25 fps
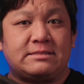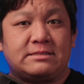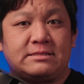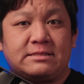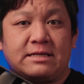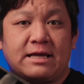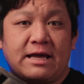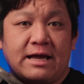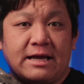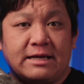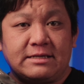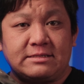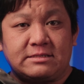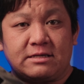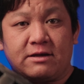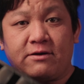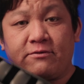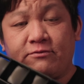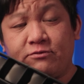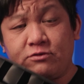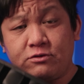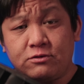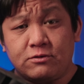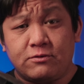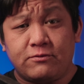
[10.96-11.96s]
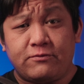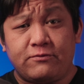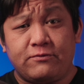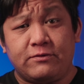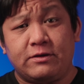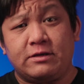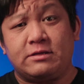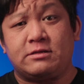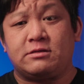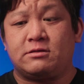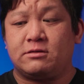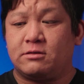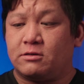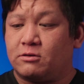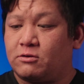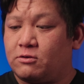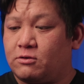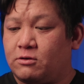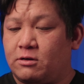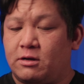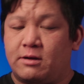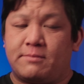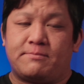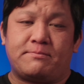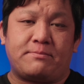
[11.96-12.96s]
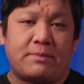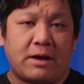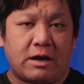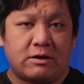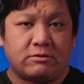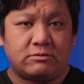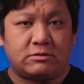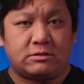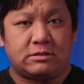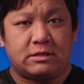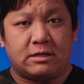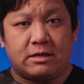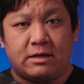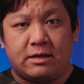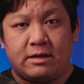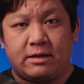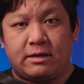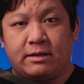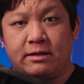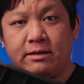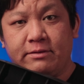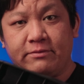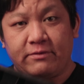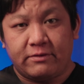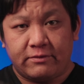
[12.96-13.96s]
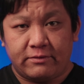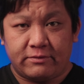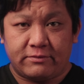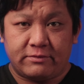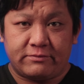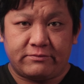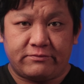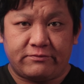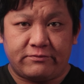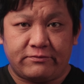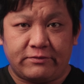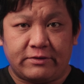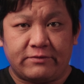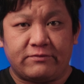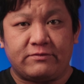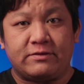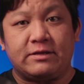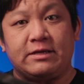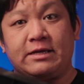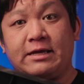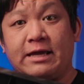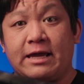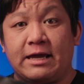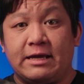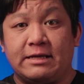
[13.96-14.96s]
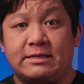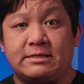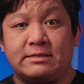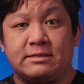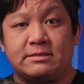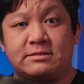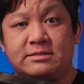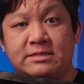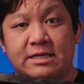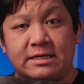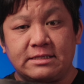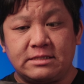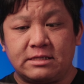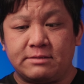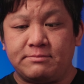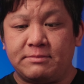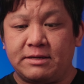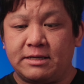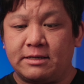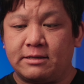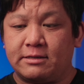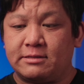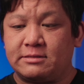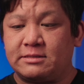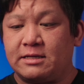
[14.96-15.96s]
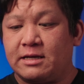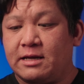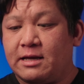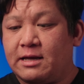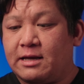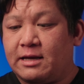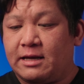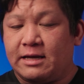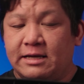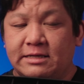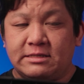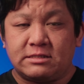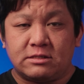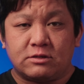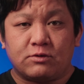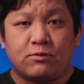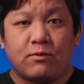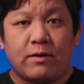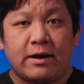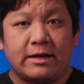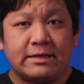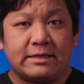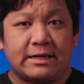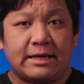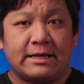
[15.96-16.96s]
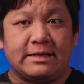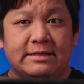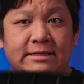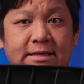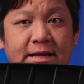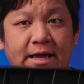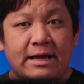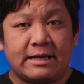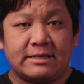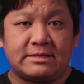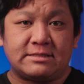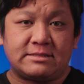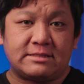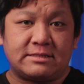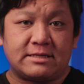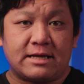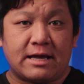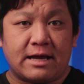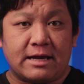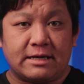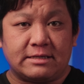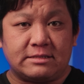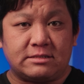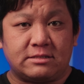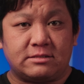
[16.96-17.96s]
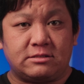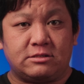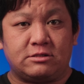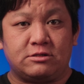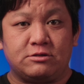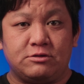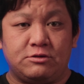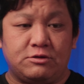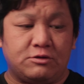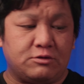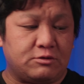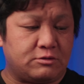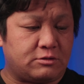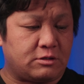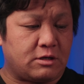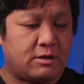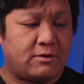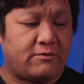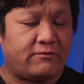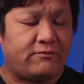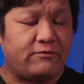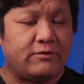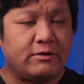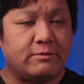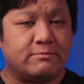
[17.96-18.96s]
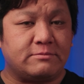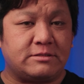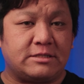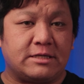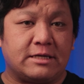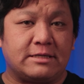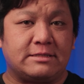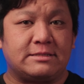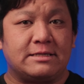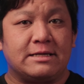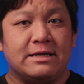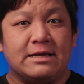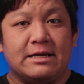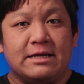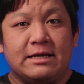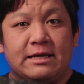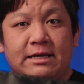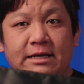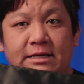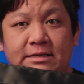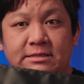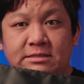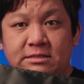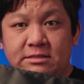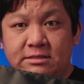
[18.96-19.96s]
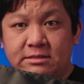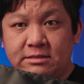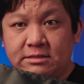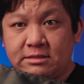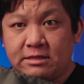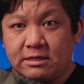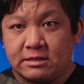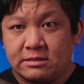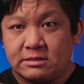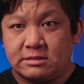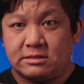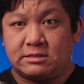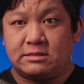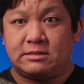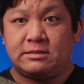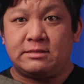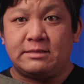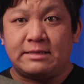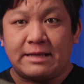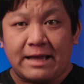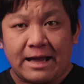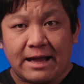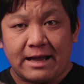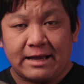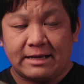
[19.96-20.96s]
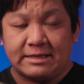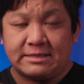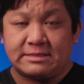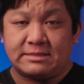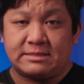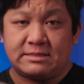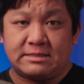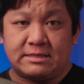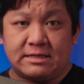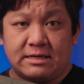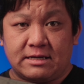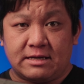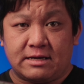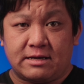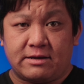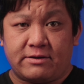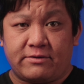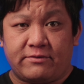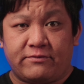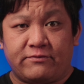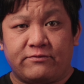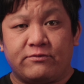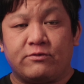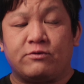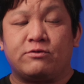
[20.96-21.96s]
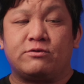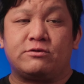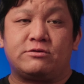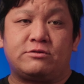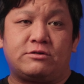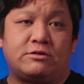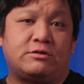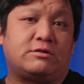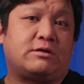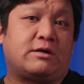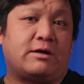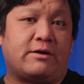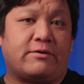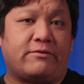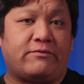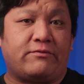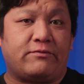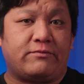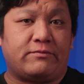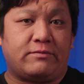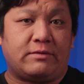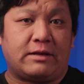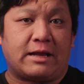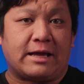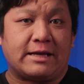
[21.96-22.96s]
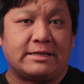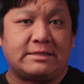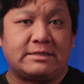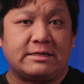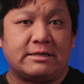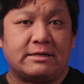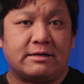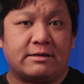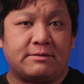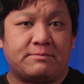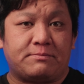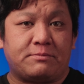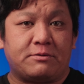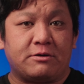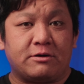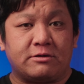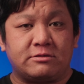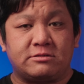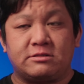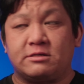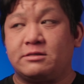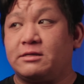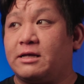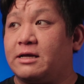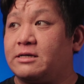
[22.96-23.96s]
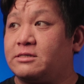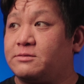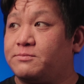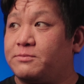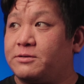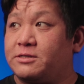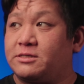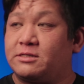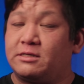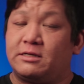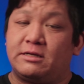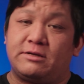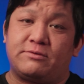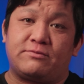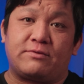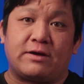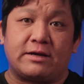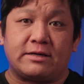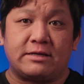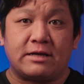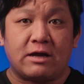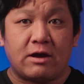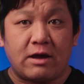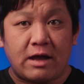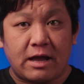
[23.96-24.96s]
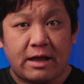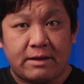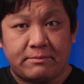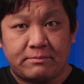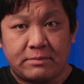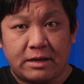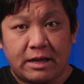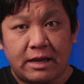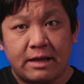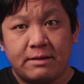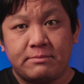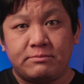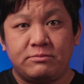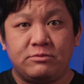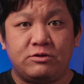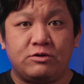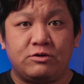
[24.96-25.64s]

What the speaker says: size of 2 feet or about 58 centimeters. It's quite a nice size to use on film sets. It's just nice for lighting a person, especially right now I am